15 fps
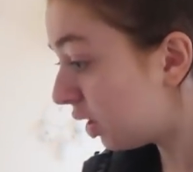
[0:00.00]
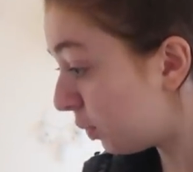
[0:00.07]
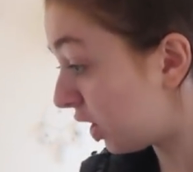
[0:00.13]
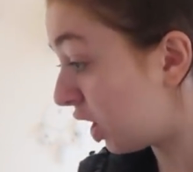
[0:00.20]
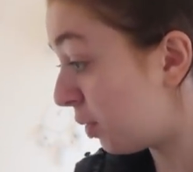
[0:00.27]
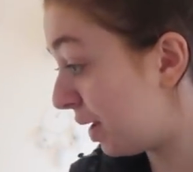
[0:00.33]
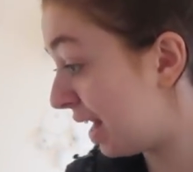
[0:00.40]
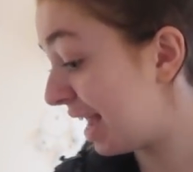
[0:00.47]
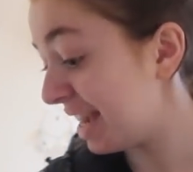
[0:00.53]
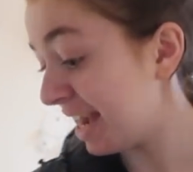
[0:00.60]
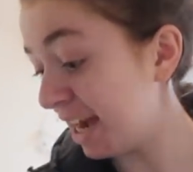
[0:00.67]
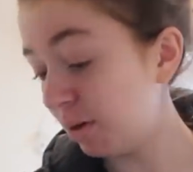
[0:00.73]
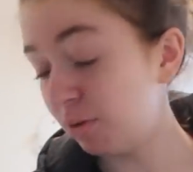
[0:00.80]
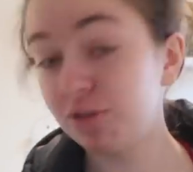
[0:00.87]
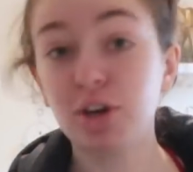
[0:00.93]
We're going to be late,
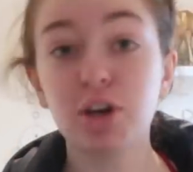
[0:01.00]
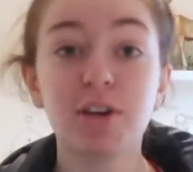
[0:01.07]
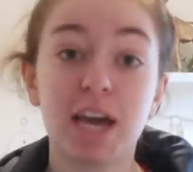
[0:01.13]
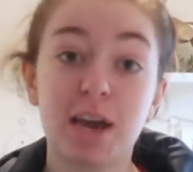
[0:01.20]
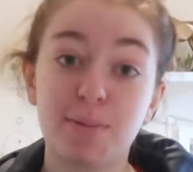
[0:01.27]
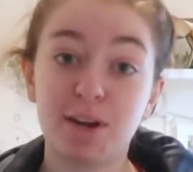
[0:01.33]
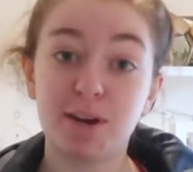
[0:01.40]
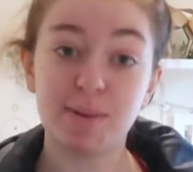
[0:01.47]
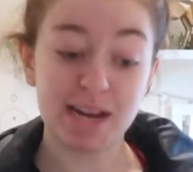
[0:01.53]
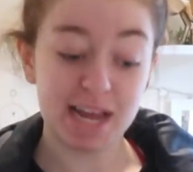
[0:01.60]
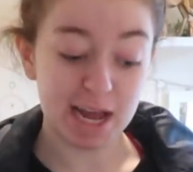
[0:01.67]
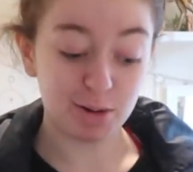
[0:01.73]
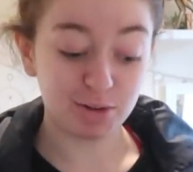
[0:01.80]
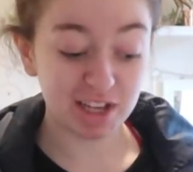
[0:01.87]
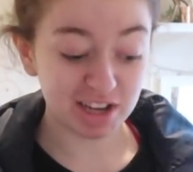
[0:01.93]
Elsie. Okay, we're going to be
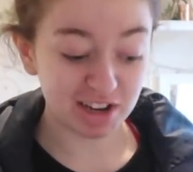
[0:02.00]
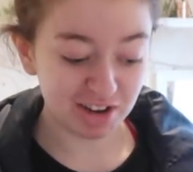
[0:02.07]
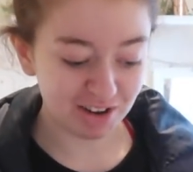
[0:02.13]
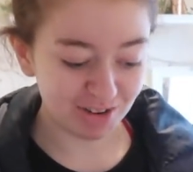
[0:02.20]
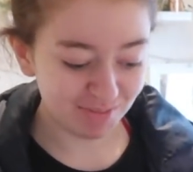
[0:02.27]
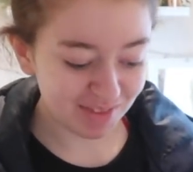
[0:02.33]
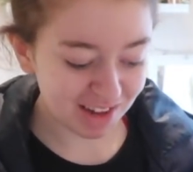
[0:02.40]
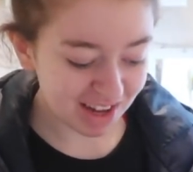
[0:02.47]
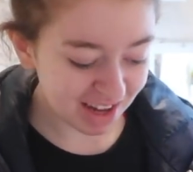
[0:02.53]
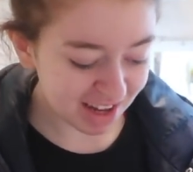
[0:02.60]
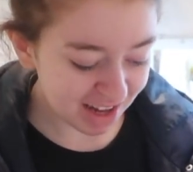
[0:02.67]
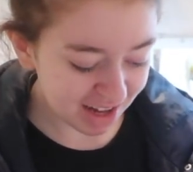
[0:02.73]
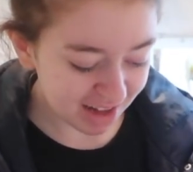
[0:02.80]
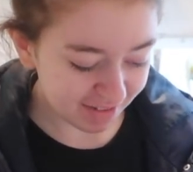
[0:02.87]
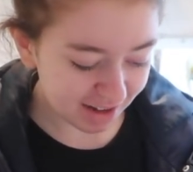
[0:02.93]
late, Elsie can't.
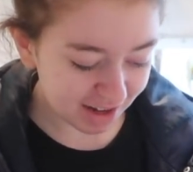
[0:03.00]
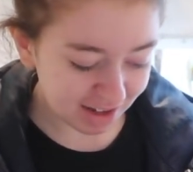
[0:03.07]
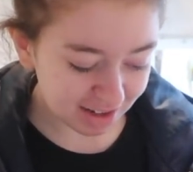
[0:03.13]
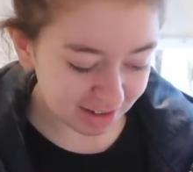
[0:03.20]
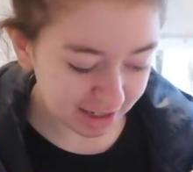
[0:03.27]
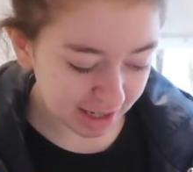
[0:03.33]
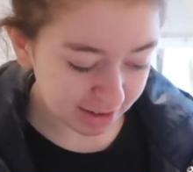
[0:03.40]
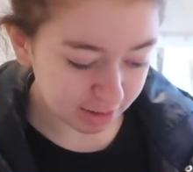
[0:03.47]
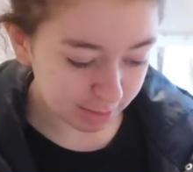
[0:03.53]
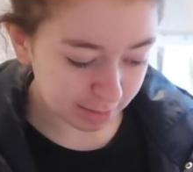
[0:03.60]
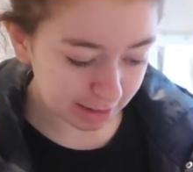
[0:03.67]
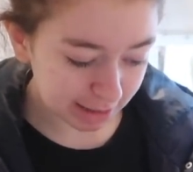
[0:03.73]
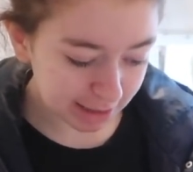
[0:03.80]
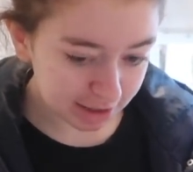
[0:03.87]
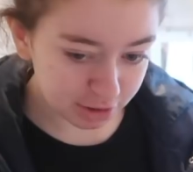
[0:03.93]
Then I need to take some
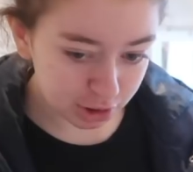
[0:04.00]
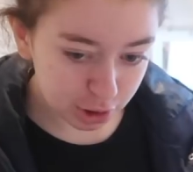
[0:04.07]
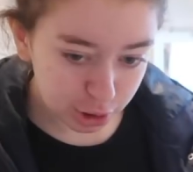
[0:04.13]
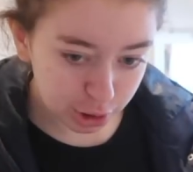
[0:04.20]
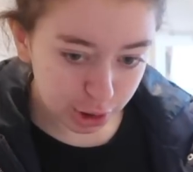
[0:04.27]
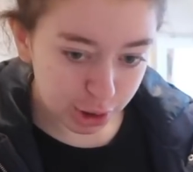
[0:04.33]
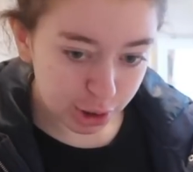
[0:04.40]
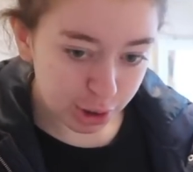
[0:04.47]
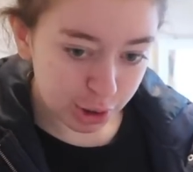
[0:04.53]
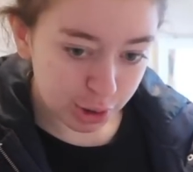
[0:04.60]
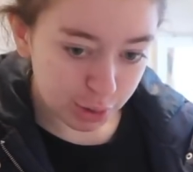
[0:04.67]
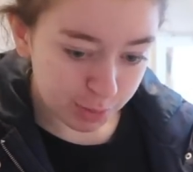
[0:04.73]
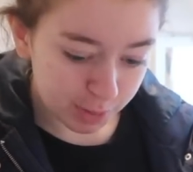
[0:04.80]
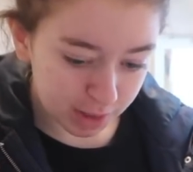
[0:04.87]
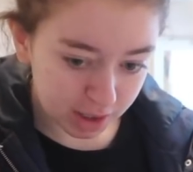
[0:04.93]
glitter
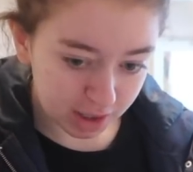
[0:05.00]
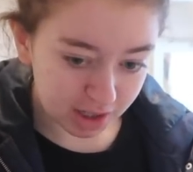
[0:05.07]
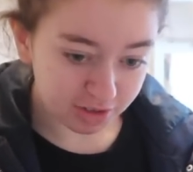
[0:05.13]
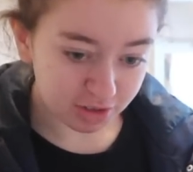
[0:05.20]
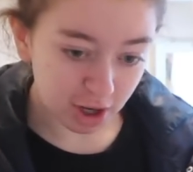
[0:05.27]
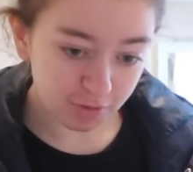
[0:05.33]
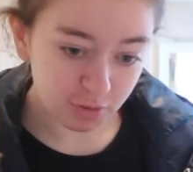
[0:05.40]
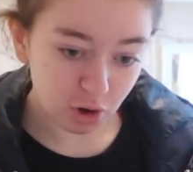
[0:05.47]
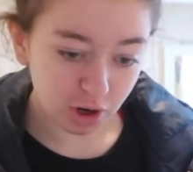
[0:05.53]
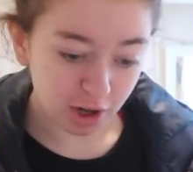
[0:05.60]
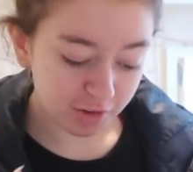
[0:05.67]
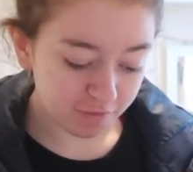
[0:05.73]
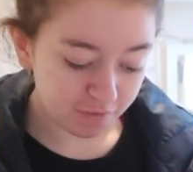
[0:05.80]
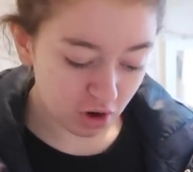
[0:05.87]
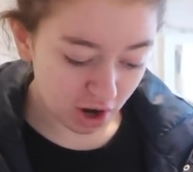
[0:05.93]
glue because I've got
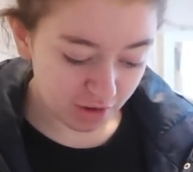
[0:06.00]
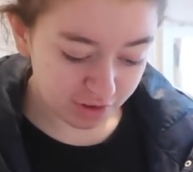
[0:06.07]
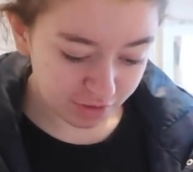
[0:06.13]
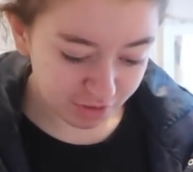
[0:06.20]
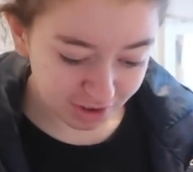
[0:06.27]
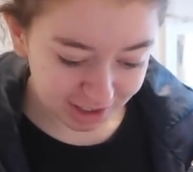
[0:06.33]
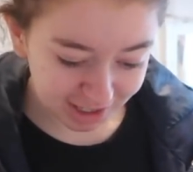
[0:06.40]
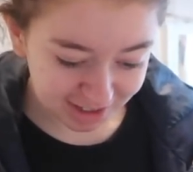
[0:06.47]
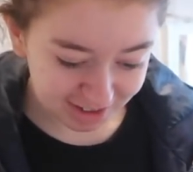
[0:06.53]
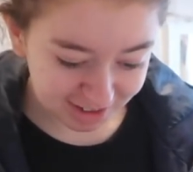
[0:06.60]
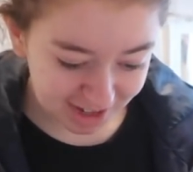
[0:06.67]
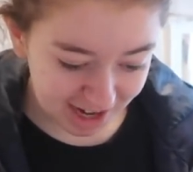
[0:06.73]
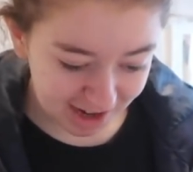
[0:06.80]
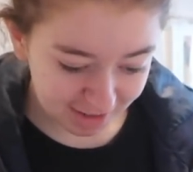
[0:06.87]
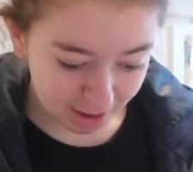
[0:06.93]
like 5 different glitters
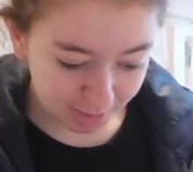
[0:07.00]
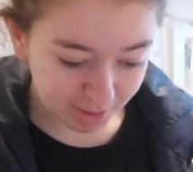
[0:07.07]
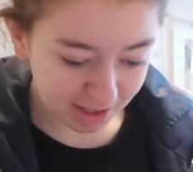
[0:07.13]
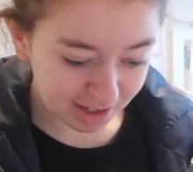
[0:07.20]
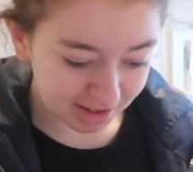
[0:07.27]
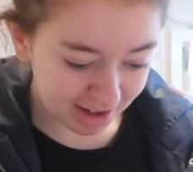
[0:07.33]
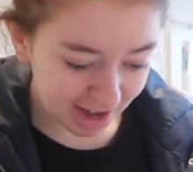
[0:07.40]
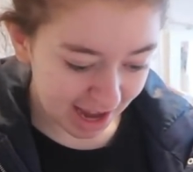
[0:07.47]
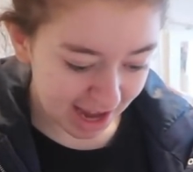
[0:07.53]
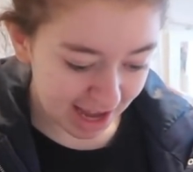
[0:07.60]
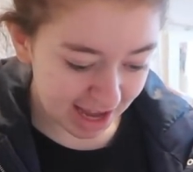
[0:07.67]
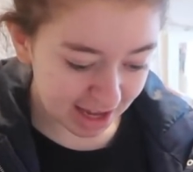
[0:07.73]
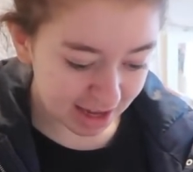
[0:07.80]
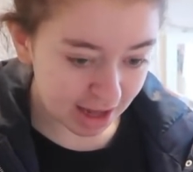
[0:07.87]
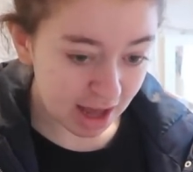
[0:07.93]
here that I'm going to
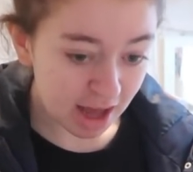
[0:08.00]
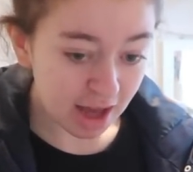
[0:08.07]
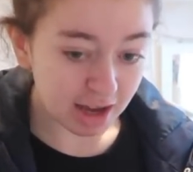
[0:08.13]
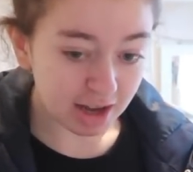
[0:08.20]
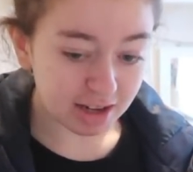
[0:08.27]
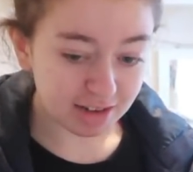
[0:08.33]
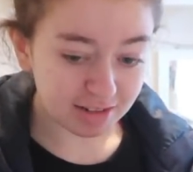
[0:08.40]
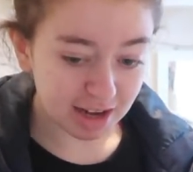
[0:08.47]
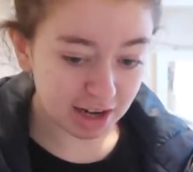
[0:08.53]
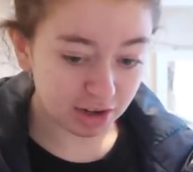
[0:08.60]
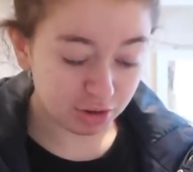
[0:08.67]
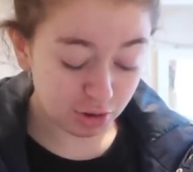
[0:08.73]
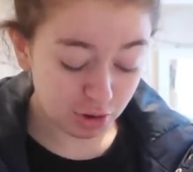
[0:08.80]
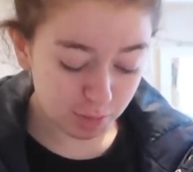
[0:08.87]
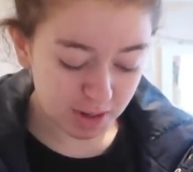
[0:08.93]
take. I'm going to take
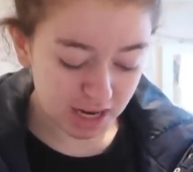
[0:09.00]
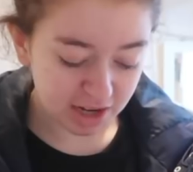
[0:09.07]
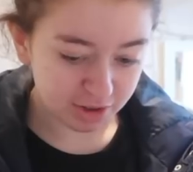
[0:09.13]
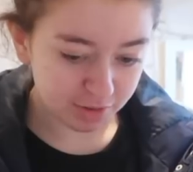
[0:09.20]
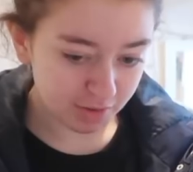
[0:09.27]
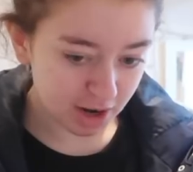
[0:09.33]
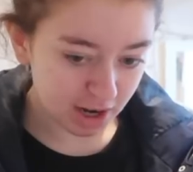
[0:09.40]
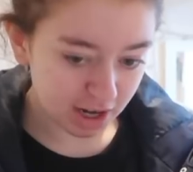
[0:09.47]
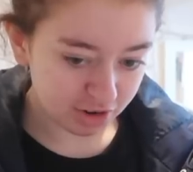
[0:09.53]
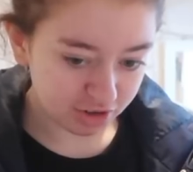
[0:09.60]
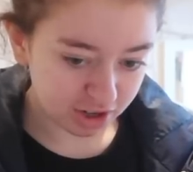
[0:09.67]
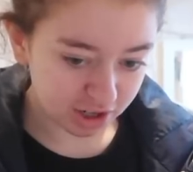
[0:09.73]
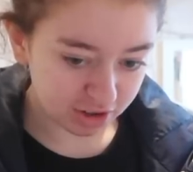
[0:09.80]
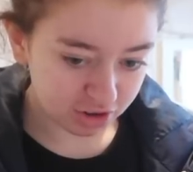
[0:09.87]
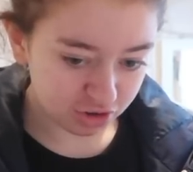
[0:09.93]
2 pairs of
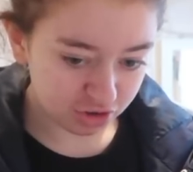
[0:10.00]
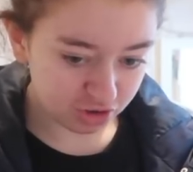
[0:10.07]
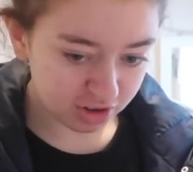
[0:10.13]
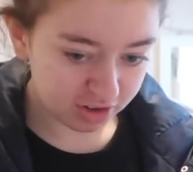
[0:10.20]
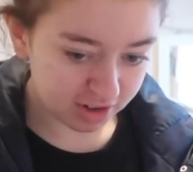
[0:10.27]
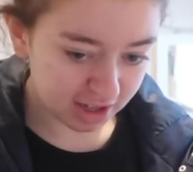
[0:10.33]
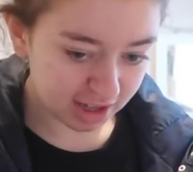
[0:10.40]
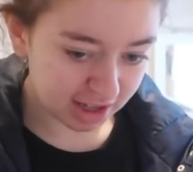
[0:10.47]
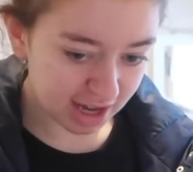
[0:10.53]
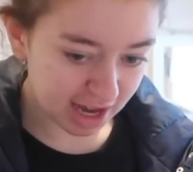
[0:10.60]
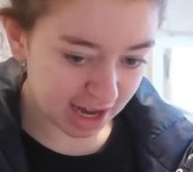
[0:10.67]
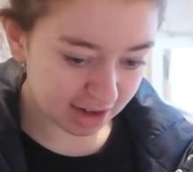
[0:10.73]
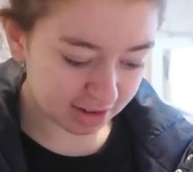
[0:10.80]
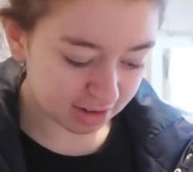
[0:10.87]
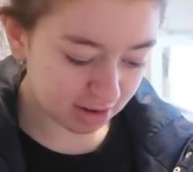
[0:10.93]
eyelashes just in
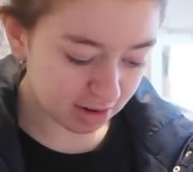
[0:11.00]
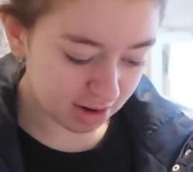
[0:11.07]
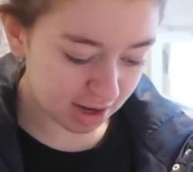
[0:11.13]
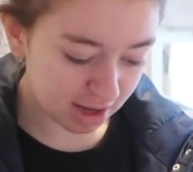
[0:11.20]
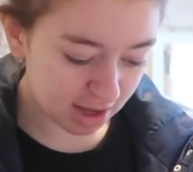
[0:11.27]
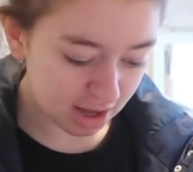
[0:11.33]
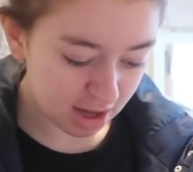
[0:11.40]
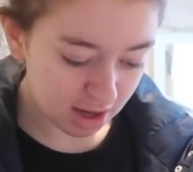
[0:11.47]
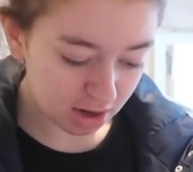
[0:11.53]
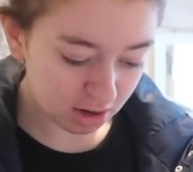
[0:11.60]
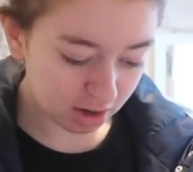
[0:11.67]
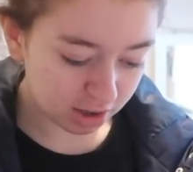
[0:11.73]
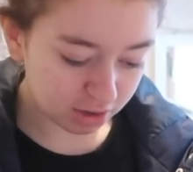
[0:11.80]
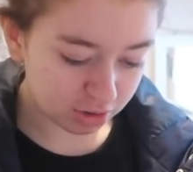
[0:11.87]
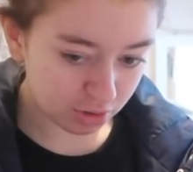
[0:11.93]
case I
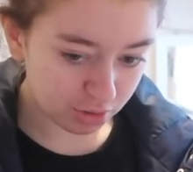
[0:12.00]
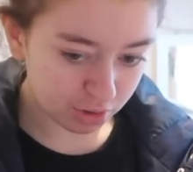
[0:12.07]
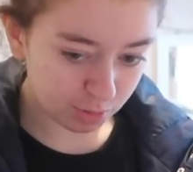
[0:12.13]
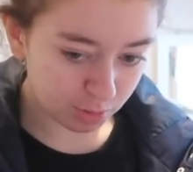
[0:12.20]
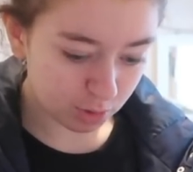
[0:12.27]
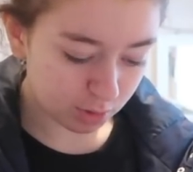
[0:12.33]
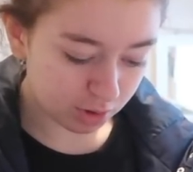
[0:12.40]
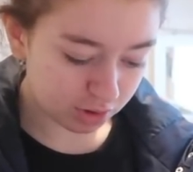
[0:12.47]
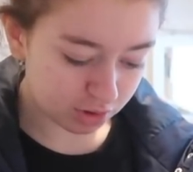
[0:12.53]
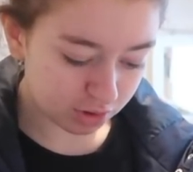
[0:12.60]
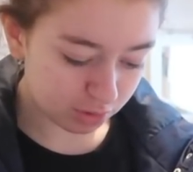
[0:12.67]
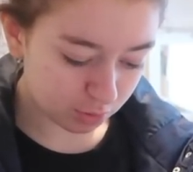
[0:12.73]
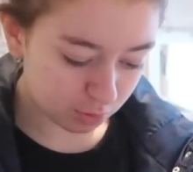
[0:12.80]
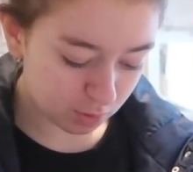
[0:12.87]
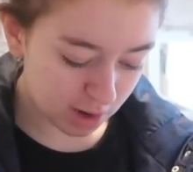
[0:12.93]
like don't know what ones
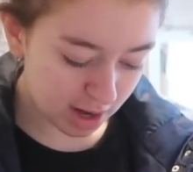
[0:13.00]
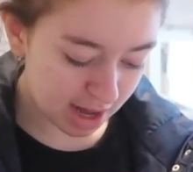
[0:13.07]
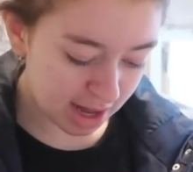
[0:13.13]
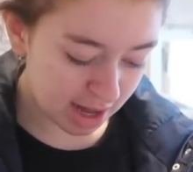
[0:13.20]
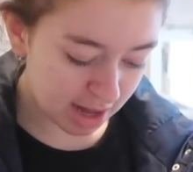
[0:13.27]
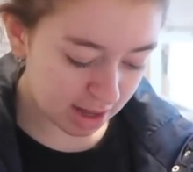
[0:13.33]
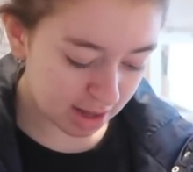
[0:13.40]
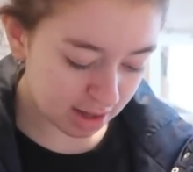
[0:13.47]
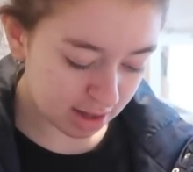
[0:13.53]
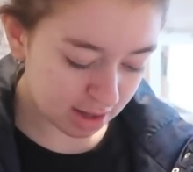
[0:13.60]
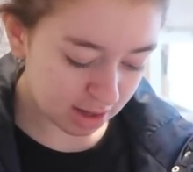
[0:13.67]
to wear.